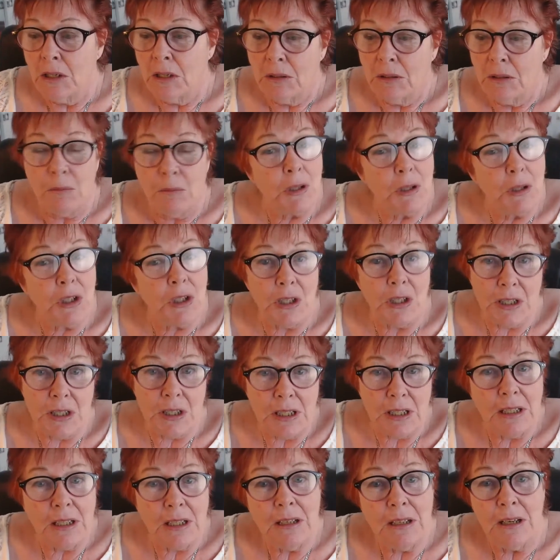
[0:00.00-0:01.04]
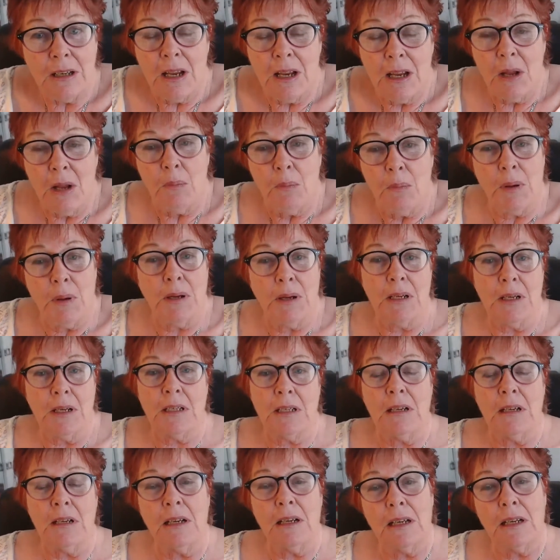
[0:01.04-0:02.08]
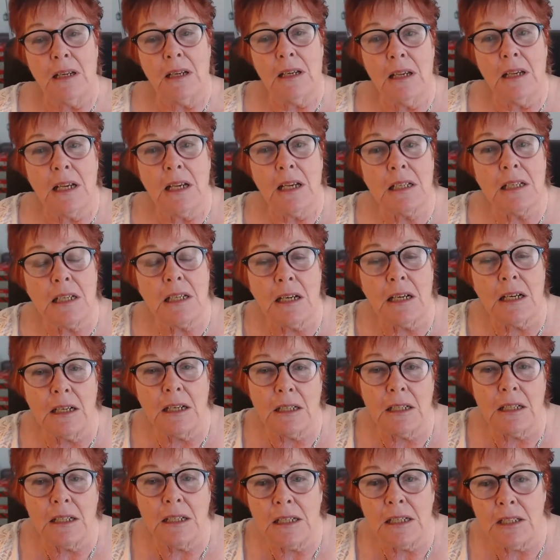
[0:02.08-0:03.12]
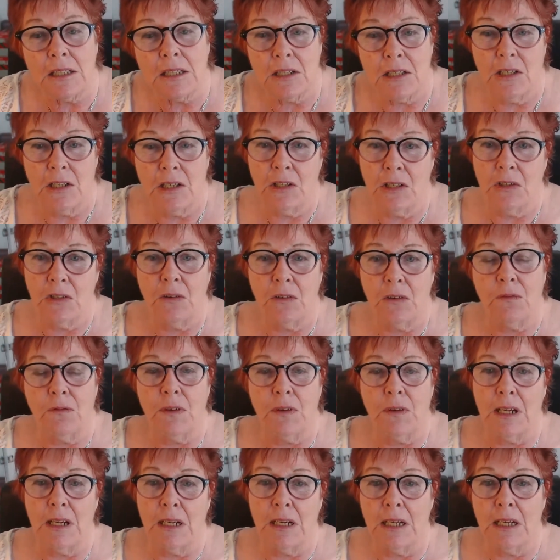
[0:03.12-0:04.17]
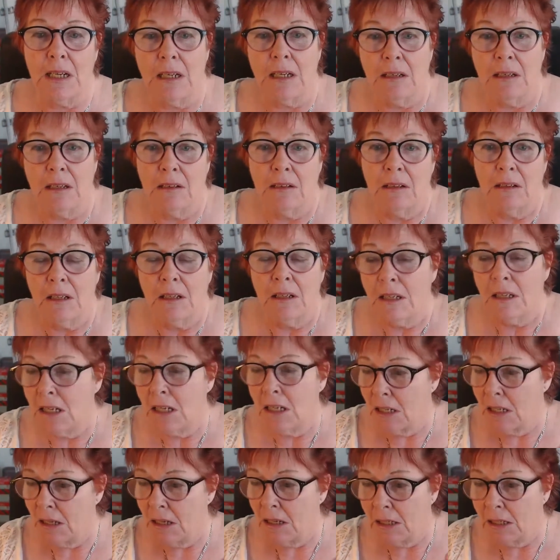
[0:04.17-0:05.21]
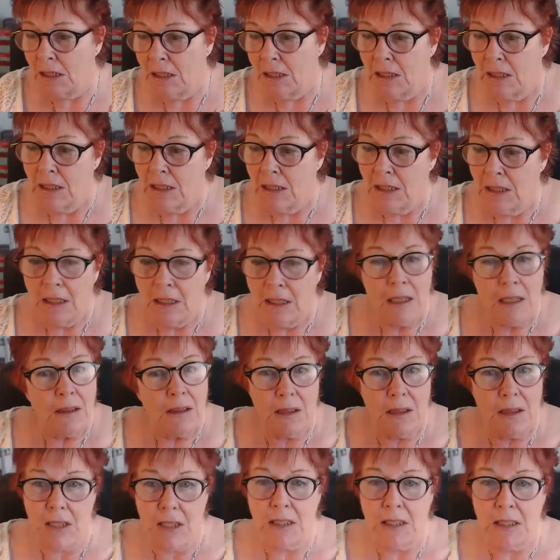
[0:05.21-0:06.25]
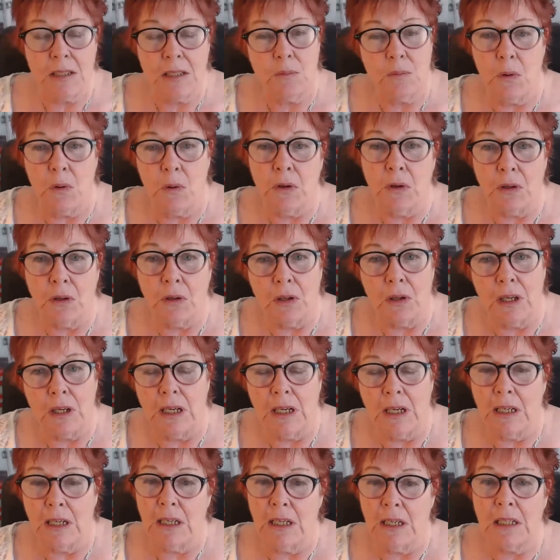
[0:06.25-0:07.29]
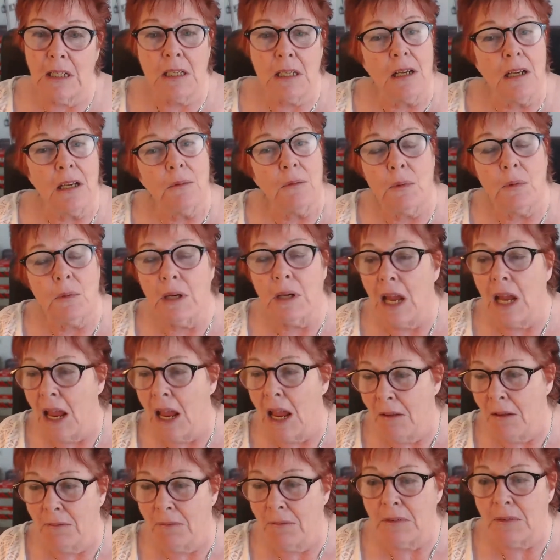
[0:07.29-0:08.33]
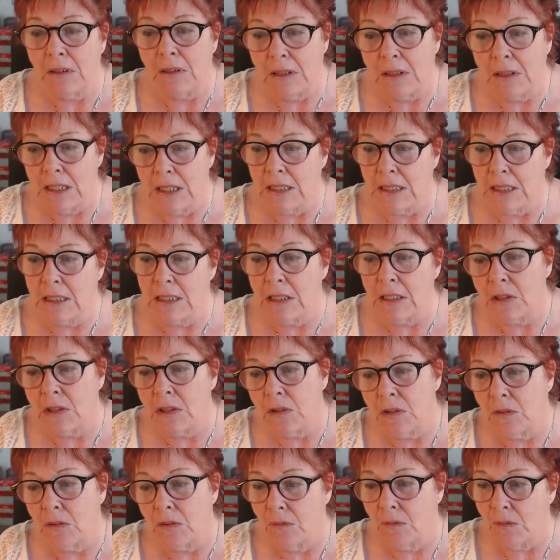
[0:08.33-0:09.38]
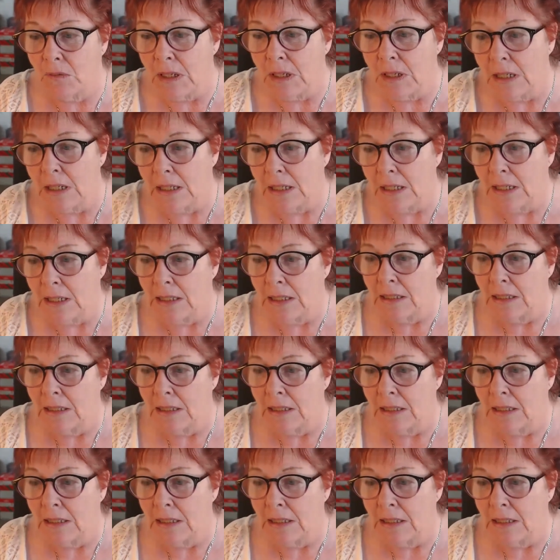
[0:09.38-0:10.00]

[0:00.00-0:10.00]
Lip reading: which he did. But it's like listening to the feeling. It's like, this is what you need. It's like we have to listen to the feeling.